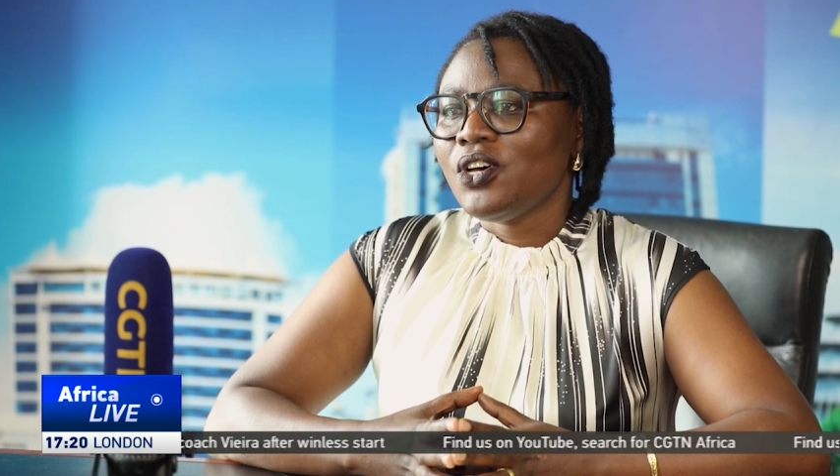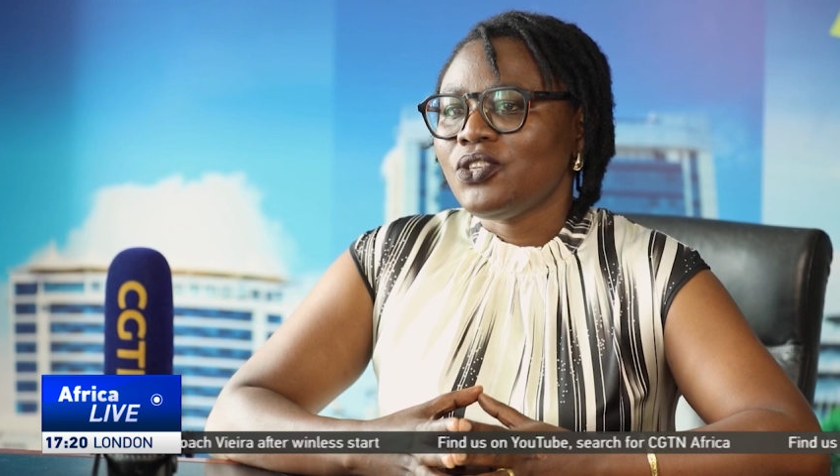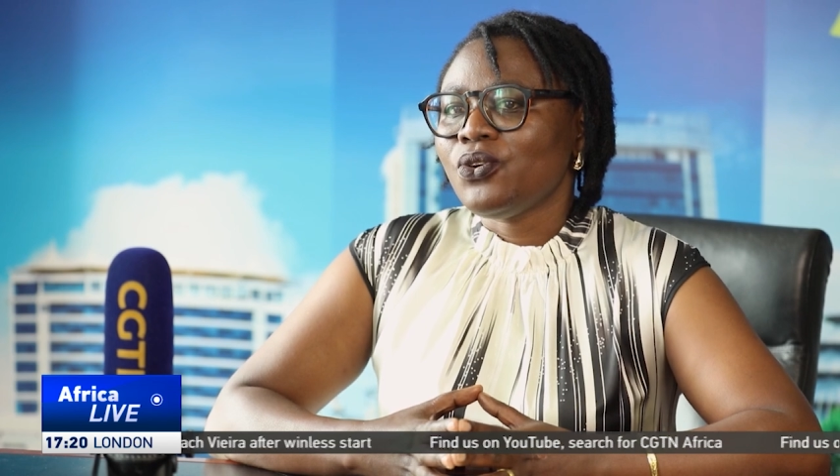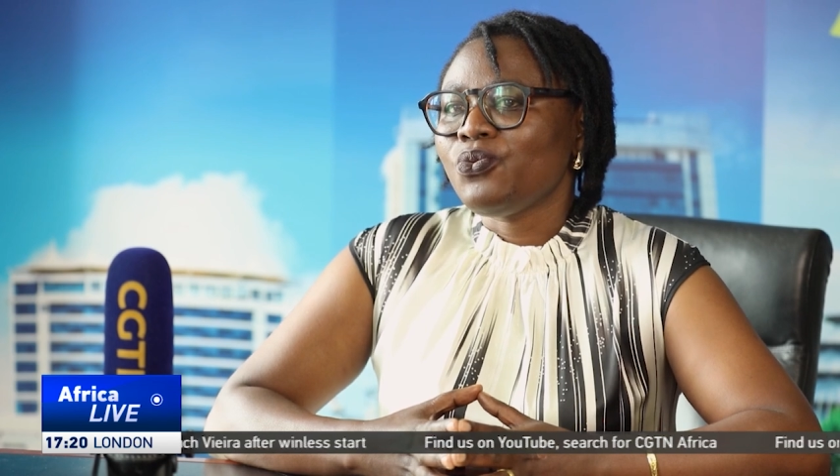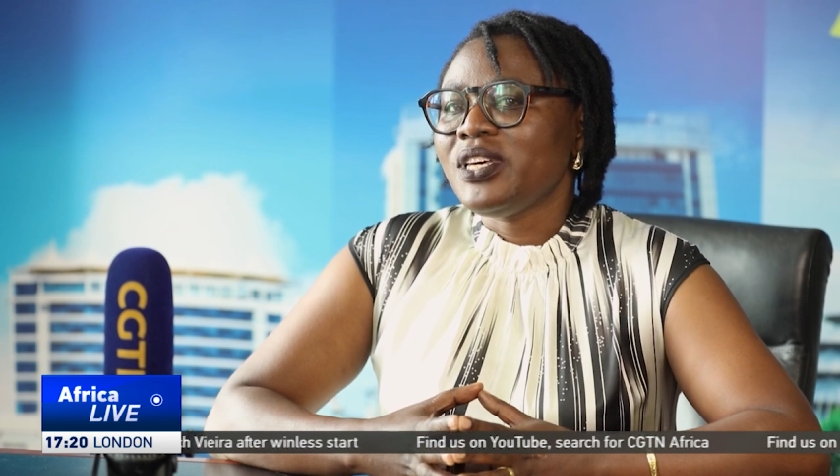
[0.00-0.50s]

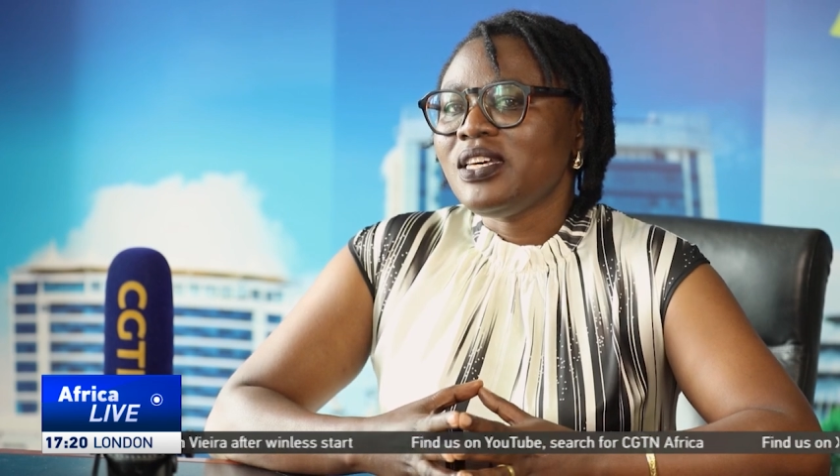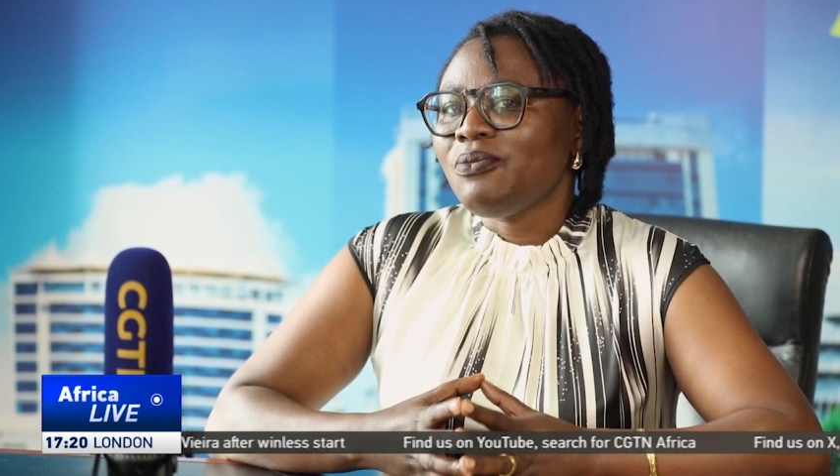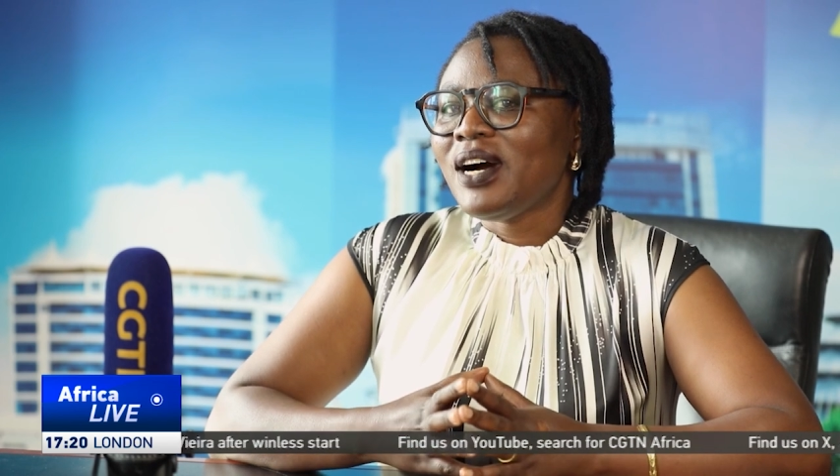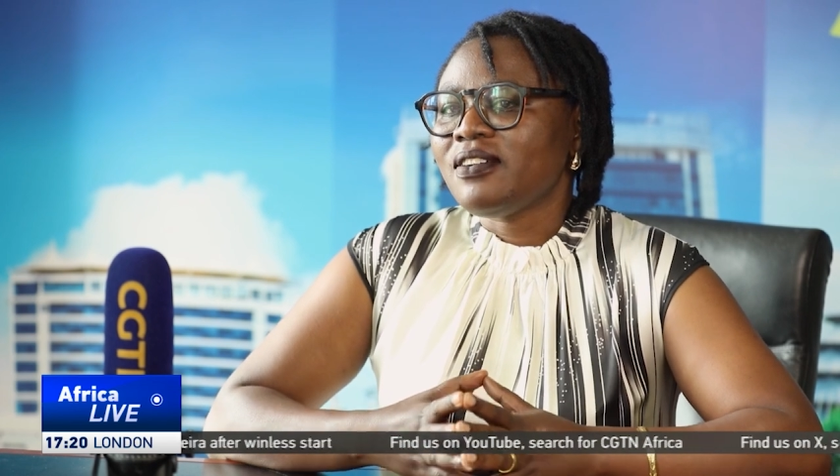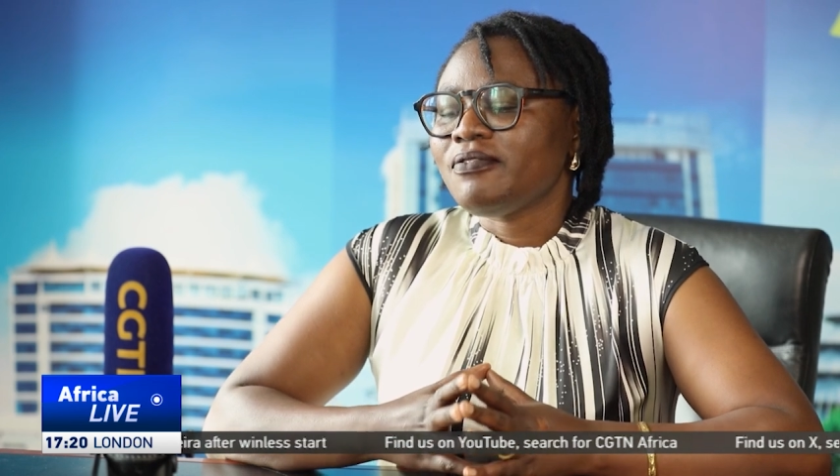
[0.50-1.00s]
So we
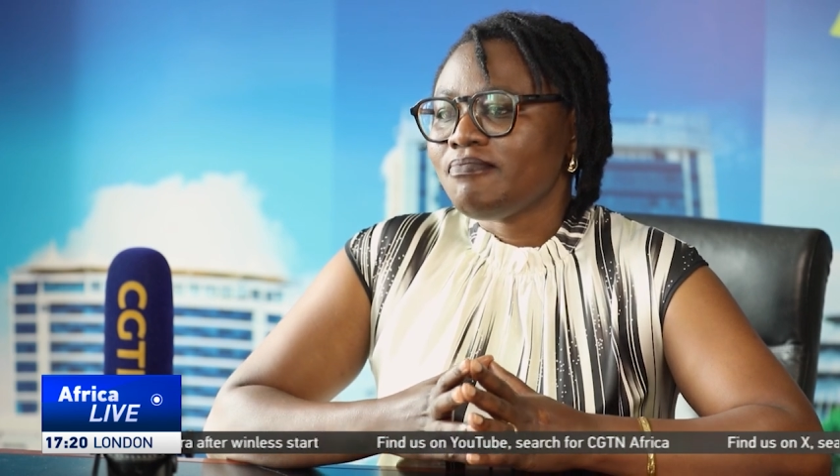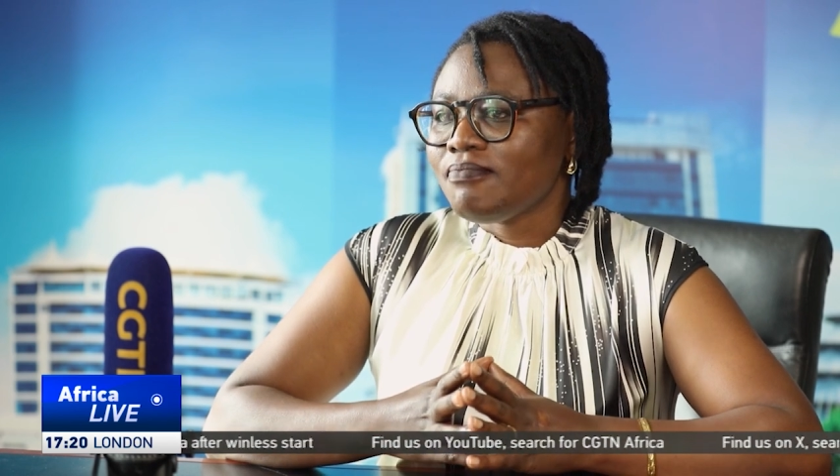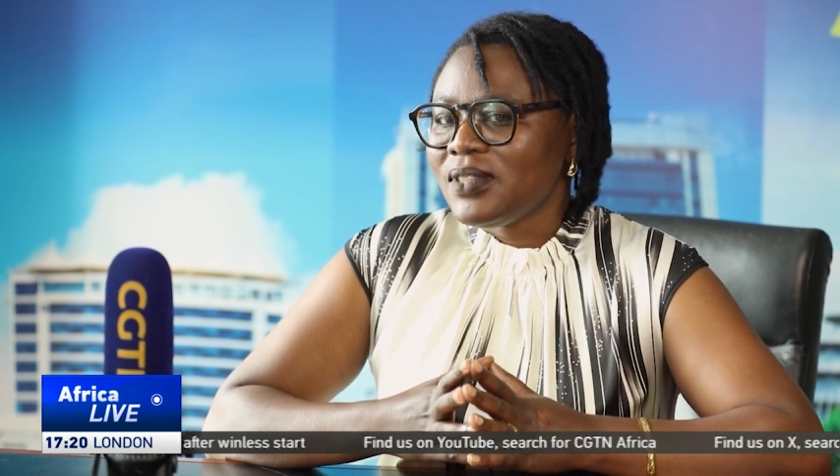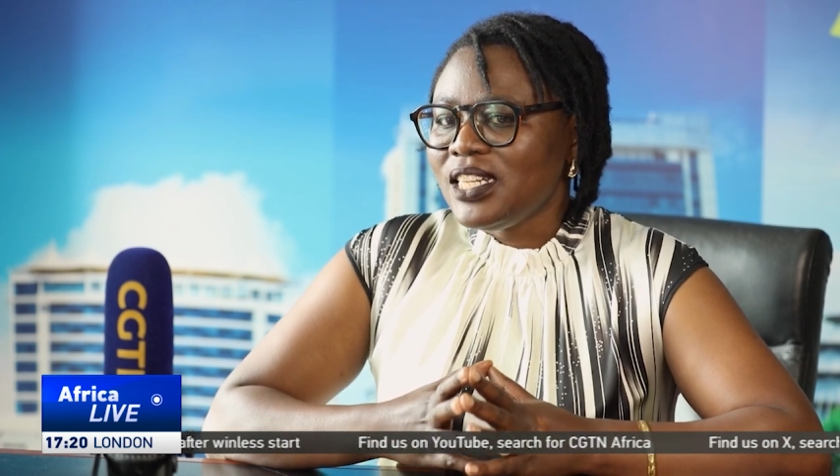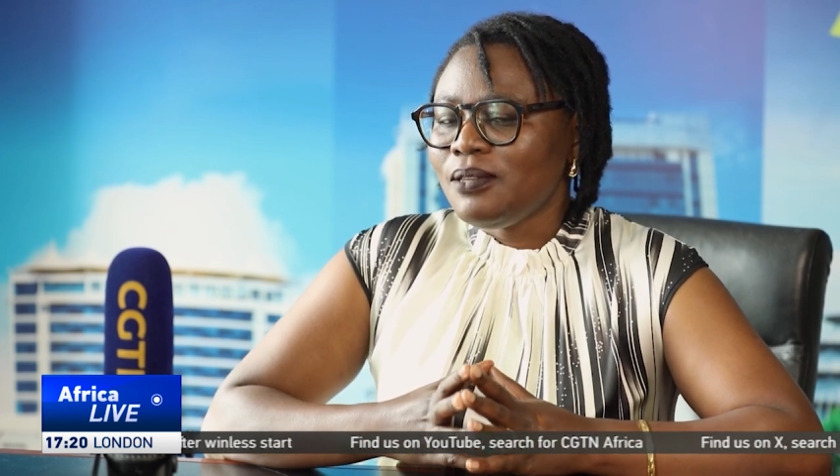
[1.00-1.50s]
were
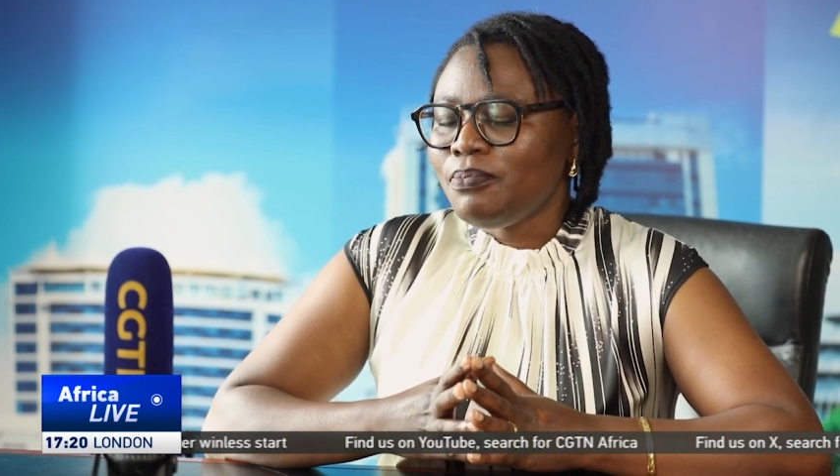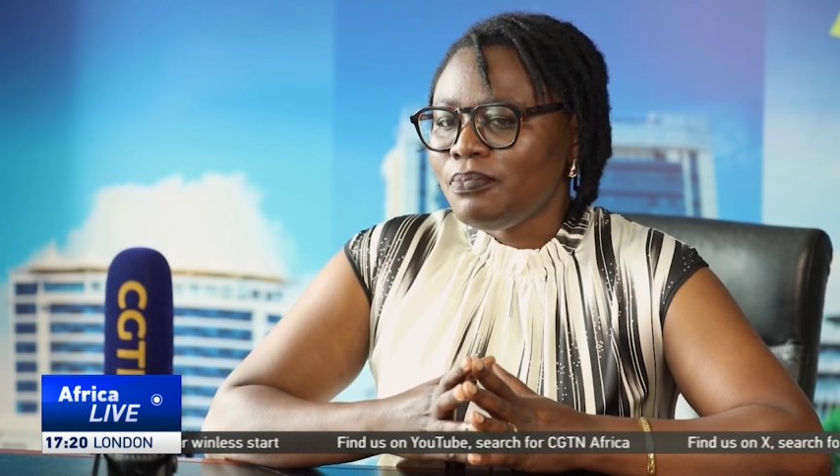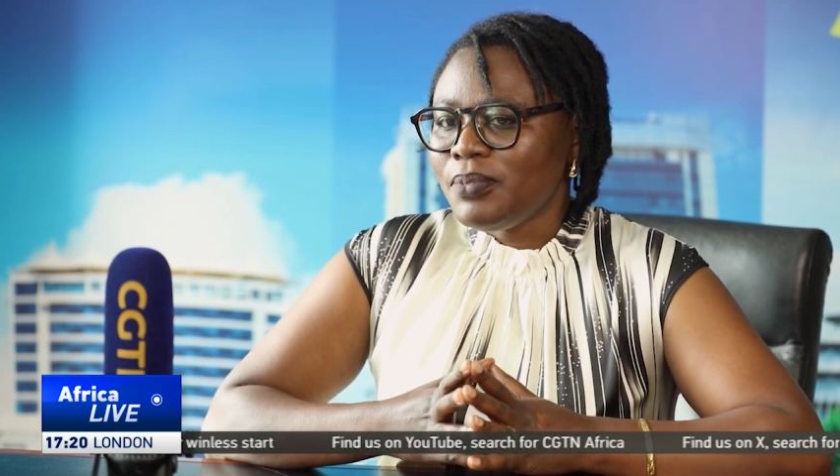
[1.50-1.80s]
really